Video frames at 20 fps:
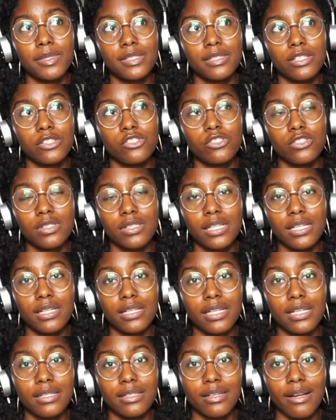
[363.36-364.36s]
position,
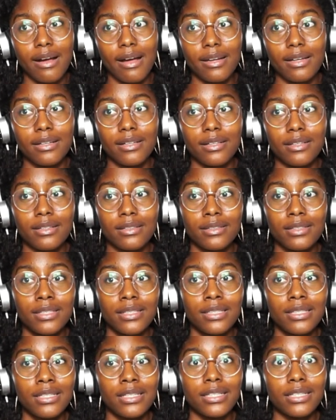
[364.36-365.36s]
and not a
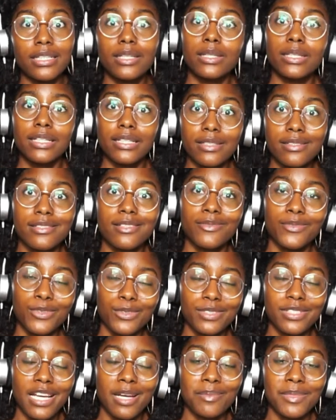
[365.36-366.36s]
it is a
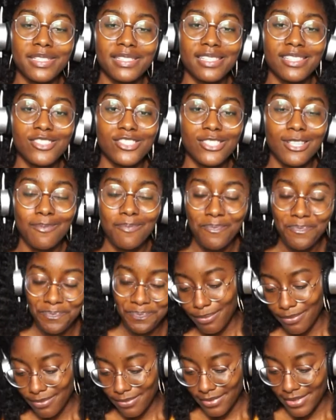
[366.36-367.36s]
full-time position.
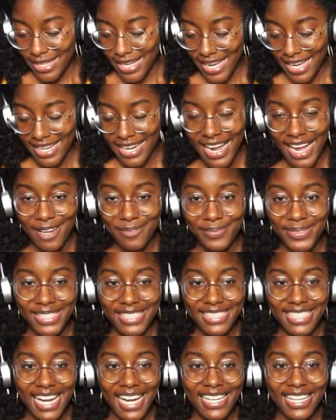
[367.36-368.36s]
That
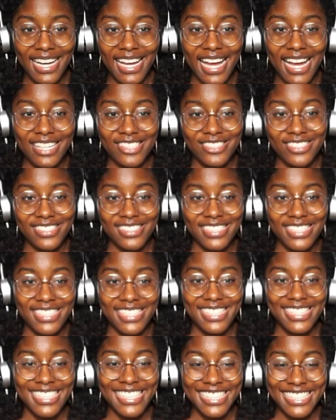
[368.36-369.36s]
happened. I
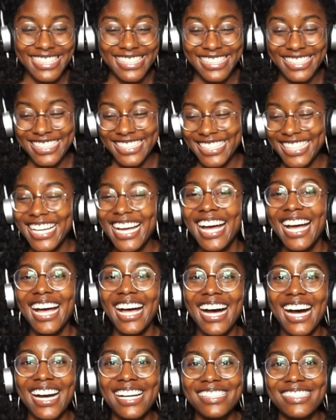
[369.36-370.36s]
actually
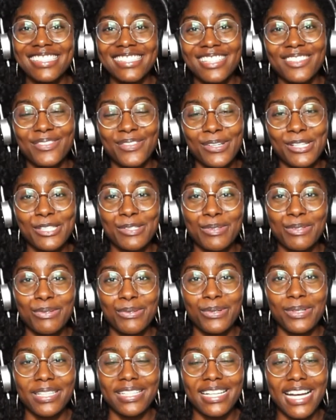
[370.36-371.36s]
I took a voice
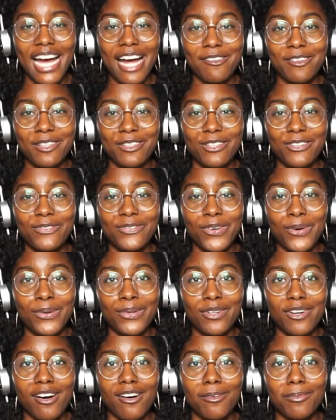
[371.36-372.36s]
recording after the
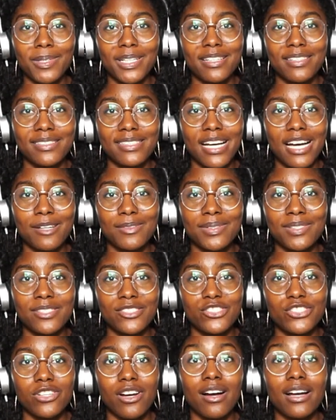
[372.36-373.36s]
phone call because I was
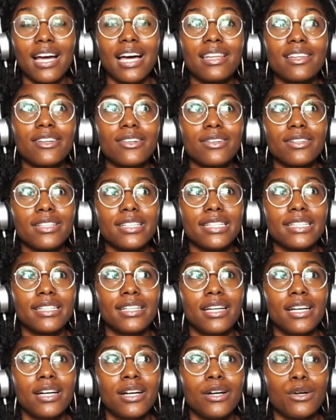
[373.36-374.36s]
in shock. I
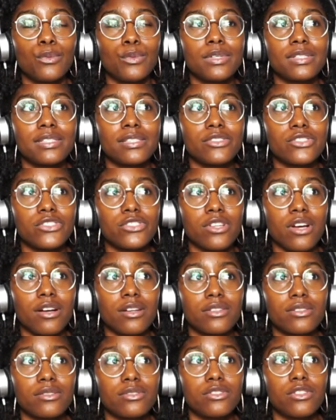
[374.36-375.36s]
literally was in
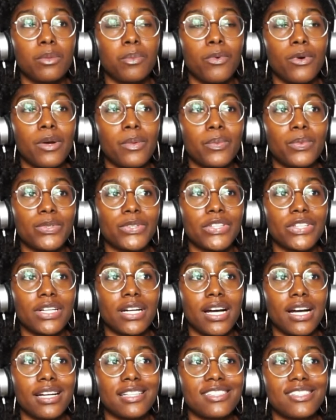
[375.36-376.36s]
shock to the point
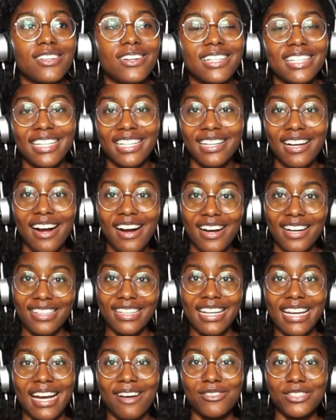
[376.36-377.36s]
where I started getting
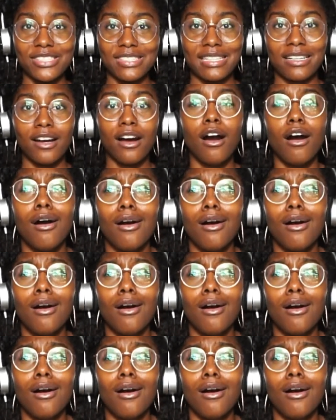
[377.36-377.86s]
hot. Like I was like,